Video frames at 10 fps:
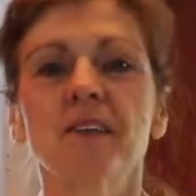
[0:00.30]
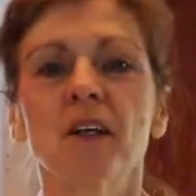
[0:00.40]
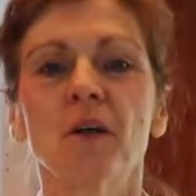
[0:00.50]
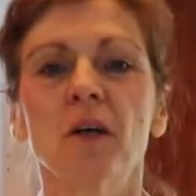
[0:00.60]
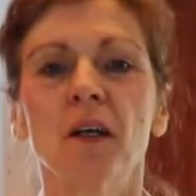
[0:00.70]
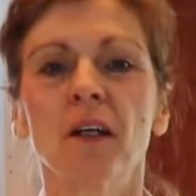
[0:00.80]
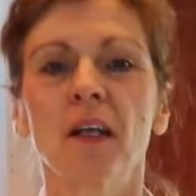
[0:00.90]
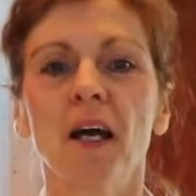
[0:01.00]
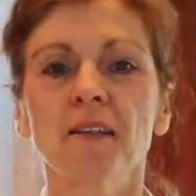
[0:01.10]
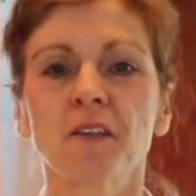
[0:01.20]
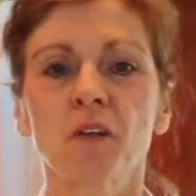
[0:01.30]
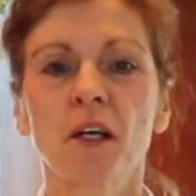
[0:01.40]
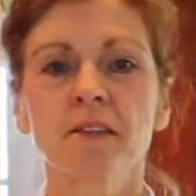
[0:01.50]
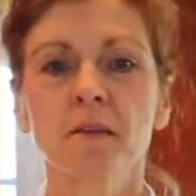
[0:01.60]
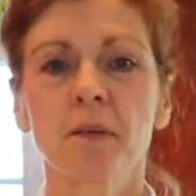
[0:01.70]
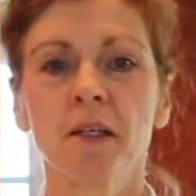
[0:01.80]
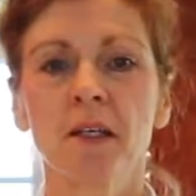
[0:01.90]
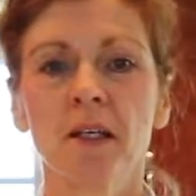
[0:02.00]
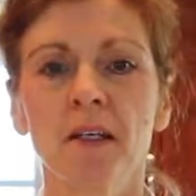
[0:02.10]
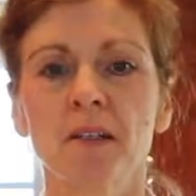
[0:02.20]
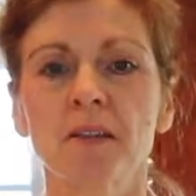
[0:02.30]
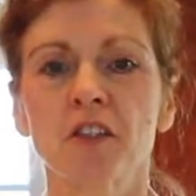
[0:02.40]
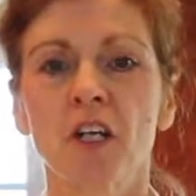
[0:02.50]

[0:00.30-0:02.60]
So our last recipe is